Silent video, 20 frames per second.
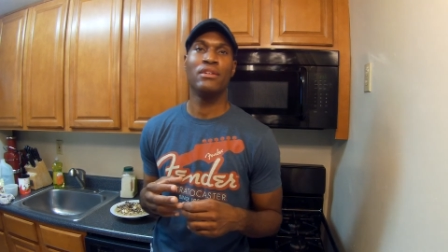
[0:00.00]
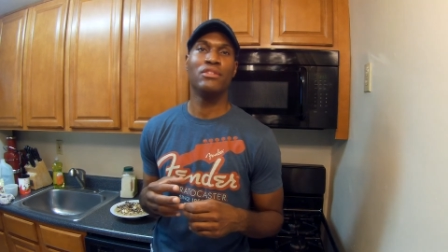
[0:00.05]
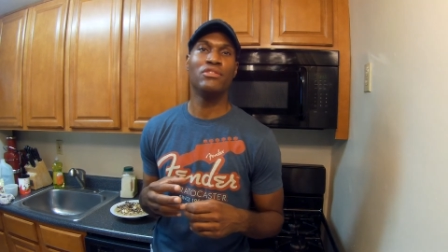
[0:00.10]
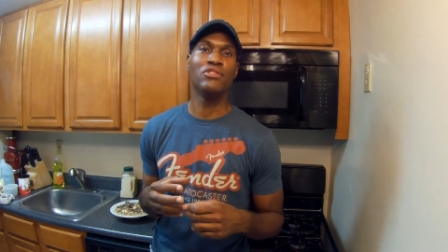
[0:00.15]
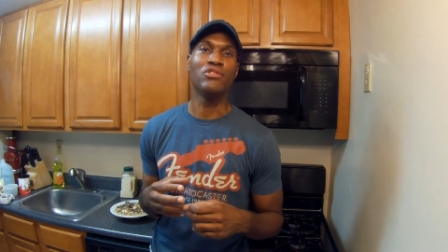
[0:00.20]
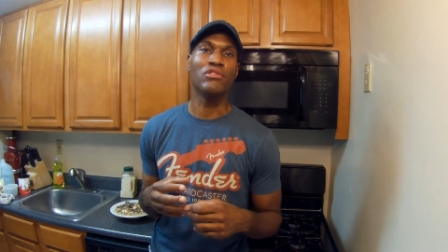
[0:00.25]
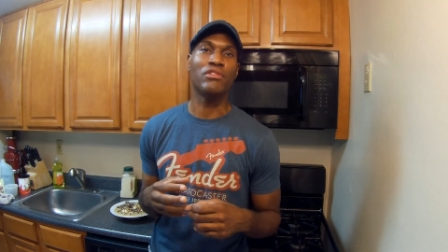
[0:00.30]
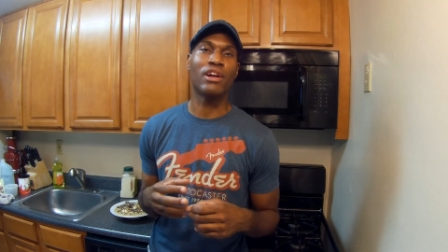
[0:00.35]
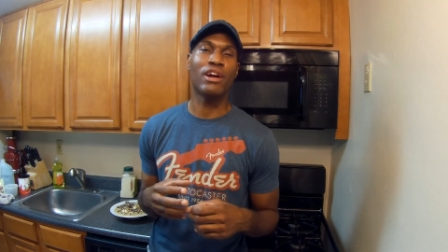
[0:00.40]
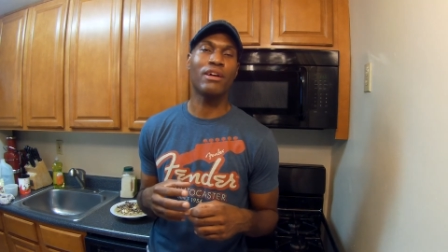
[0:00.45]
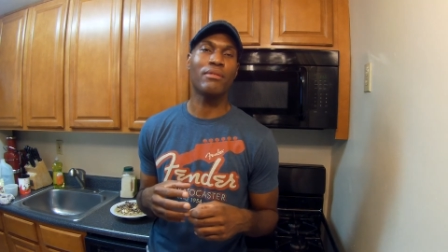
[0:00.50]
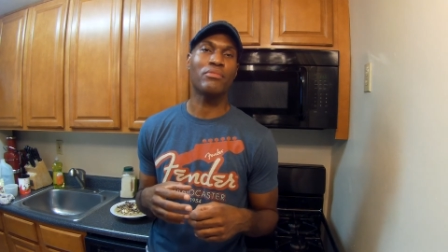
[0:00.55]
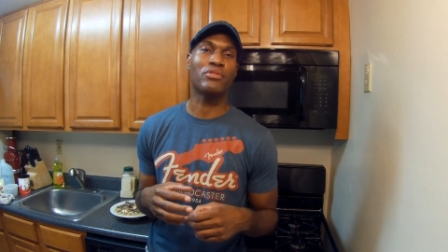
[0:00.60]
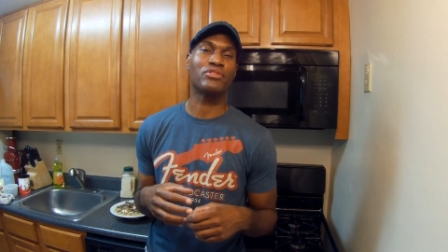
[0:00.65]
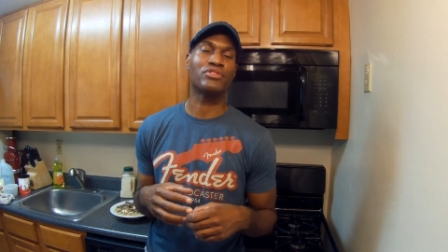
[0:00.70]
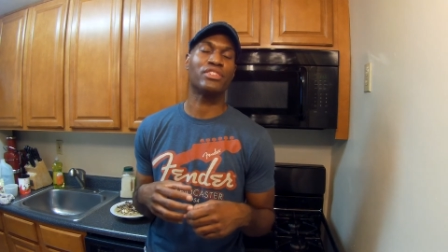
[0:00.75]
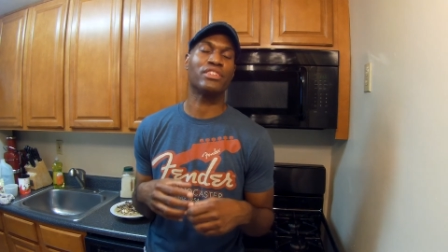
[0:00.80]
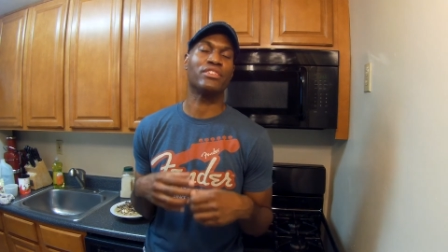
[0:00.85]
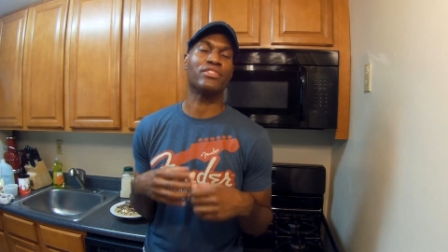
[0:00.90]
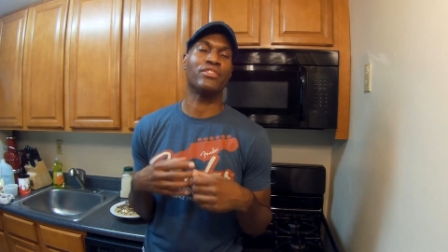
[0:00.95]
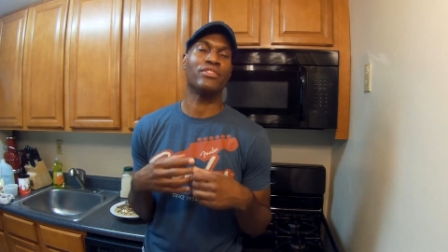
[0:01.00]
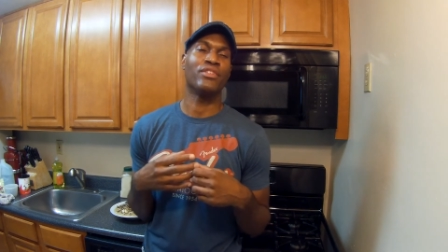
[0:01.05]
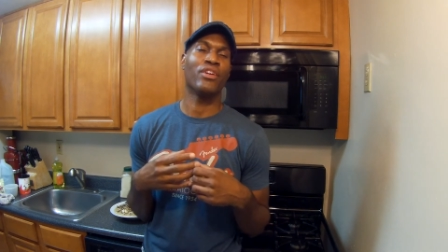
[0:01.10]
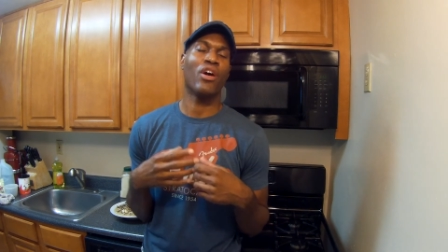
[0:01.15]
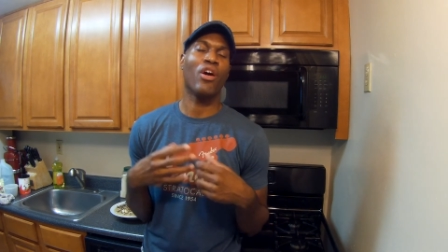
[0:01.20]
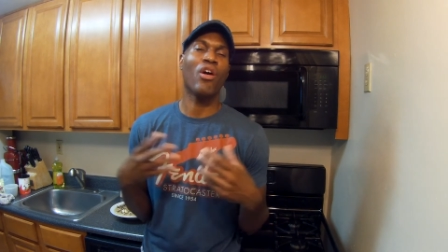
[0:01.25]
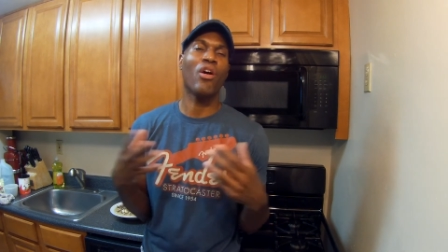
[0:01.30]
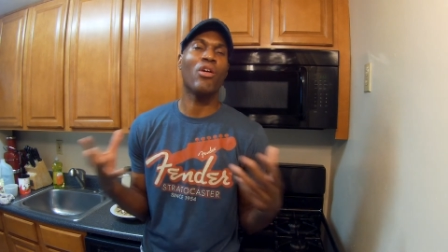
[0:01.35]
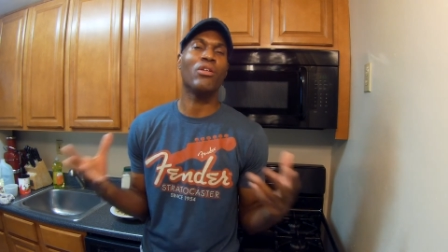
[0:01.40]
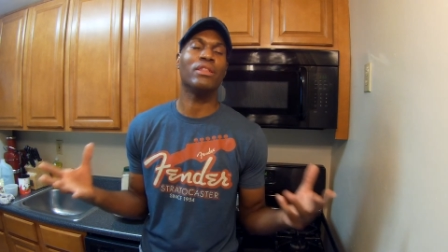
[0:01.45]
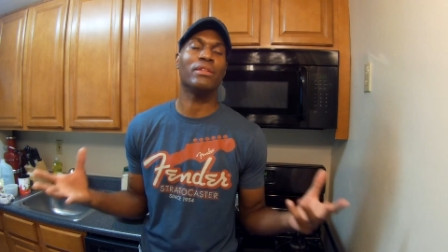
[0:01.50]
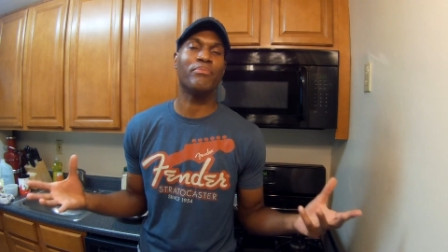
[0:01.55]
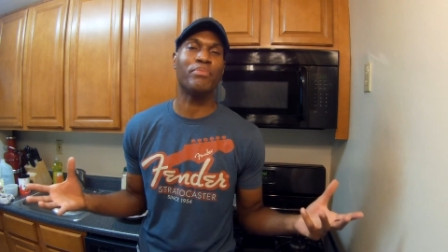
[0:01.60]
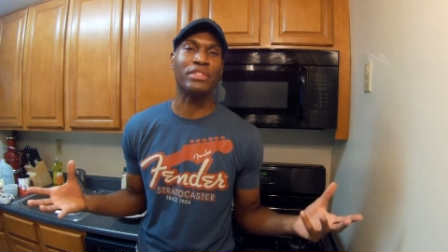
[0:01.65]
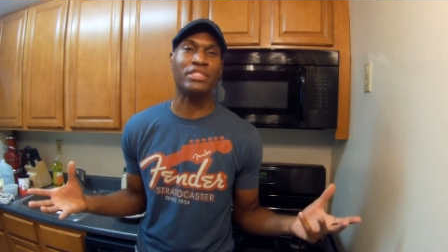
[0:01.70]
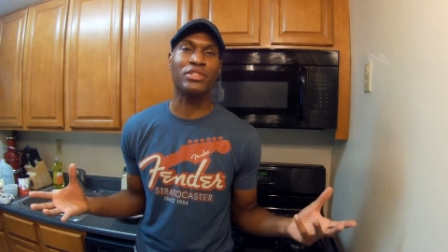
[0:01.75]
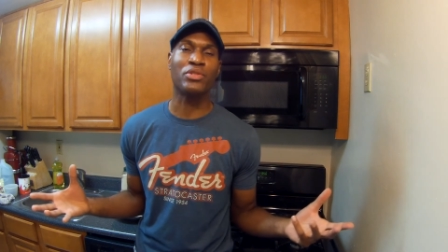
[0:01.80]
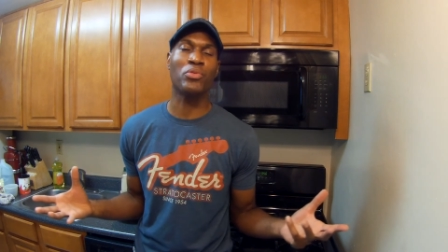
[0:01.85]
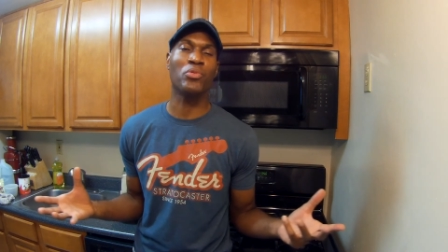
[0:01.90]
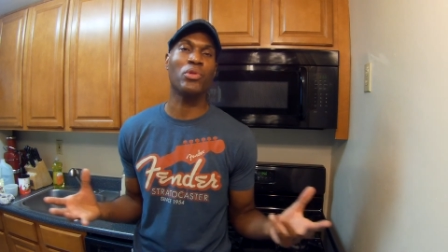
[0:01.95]
newcomers, and all in
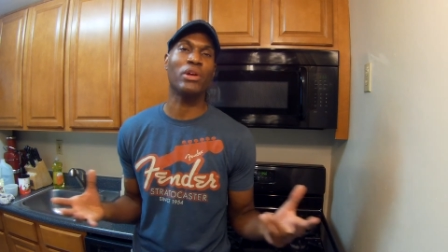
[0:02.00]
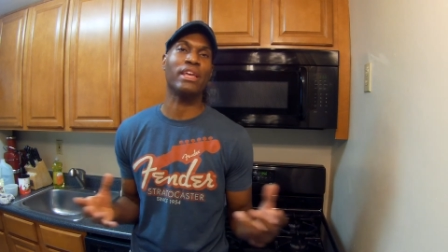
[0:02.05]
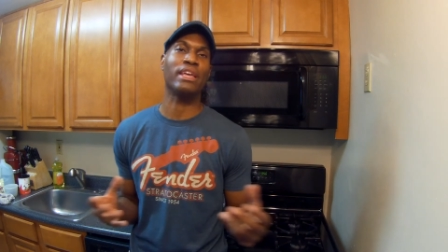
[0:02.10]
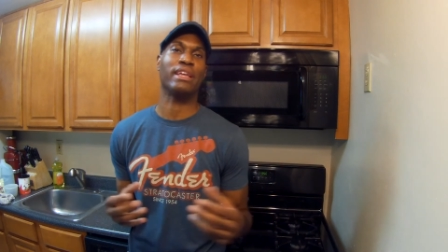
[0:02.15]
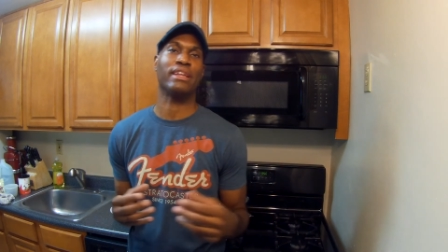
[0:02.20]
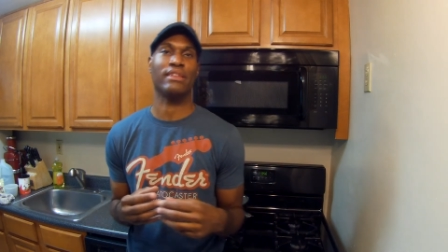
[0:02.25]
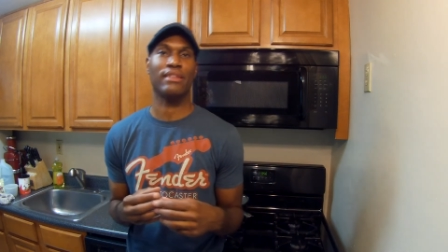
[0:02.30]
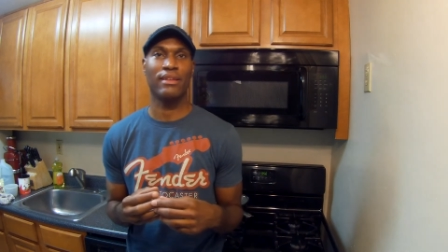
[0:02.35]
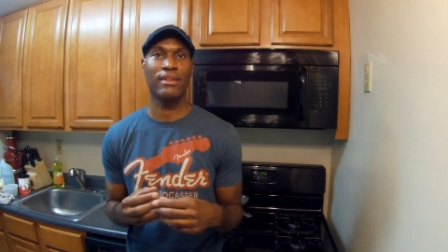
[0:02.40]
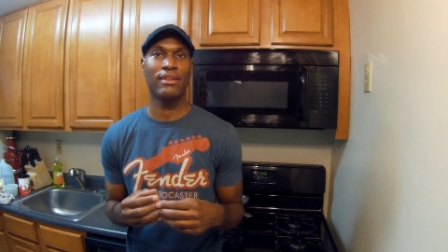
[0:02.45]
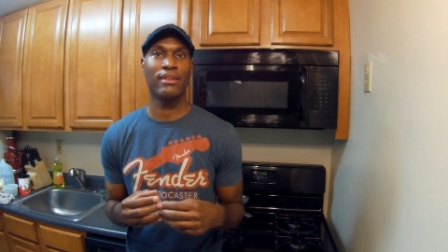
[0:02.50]
between,